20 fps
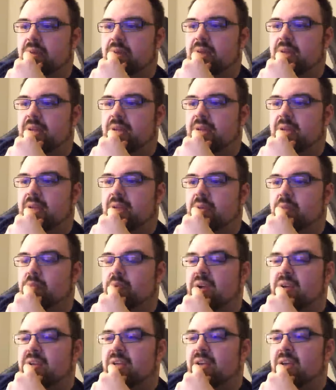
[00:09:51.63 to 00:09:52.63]
And
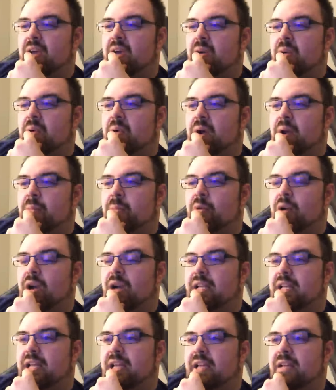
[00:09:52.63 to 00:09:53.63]
right now, I'm
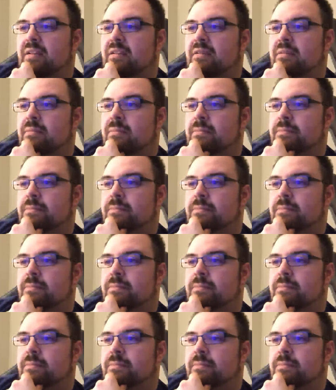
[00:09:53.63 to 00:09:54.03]
rocking